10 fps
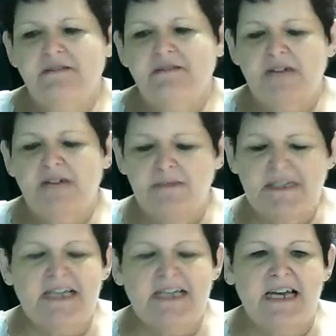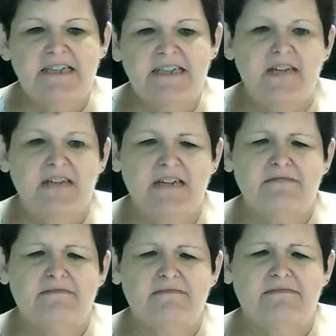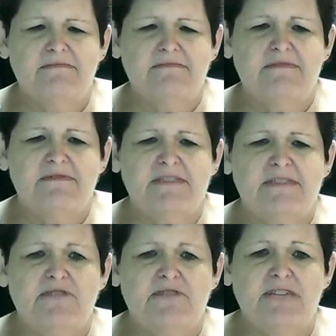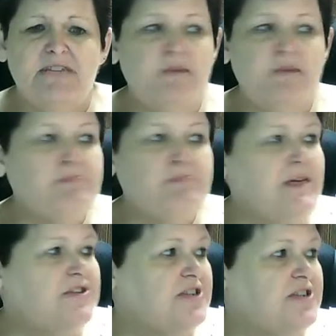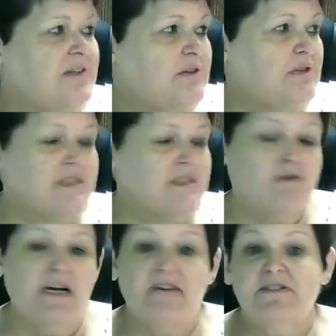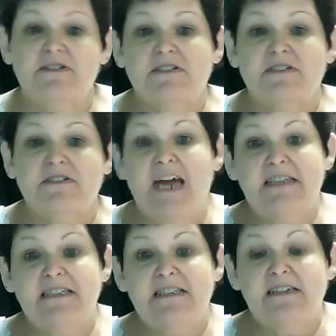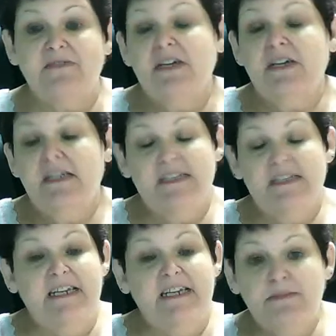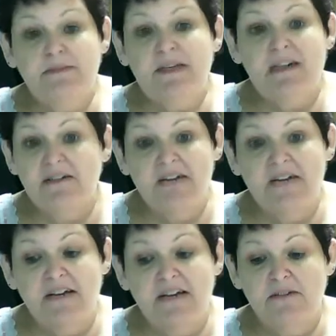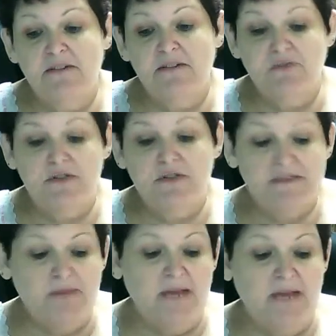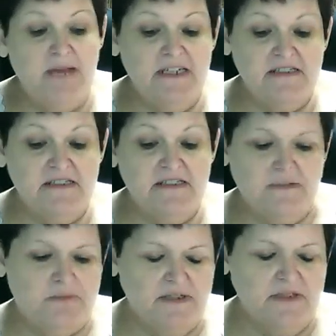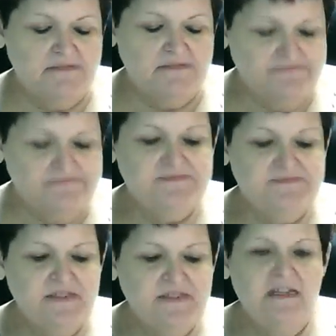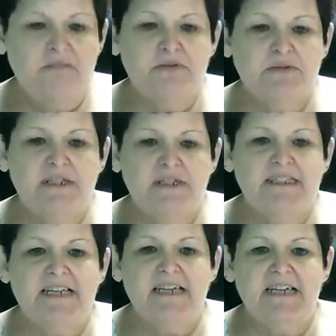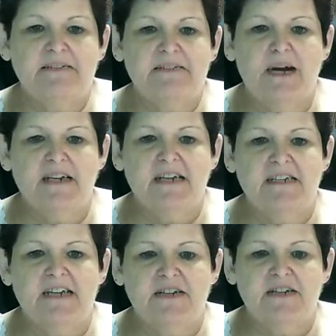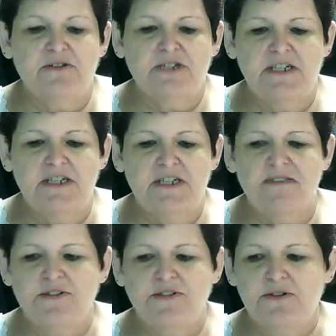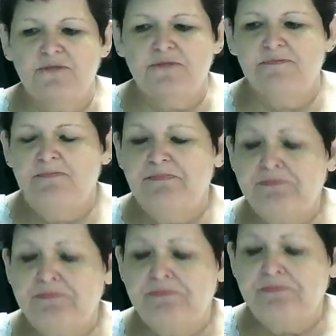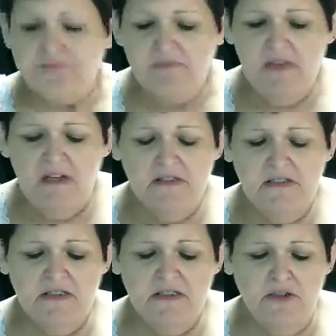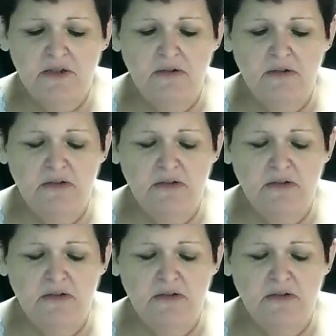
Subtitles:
I'm excited. I still need to be pinched every once in a while, and there's a lot of stuff that needs to be done around here before this baby gets here, but I'm pretty excited about it, and I know she is too. So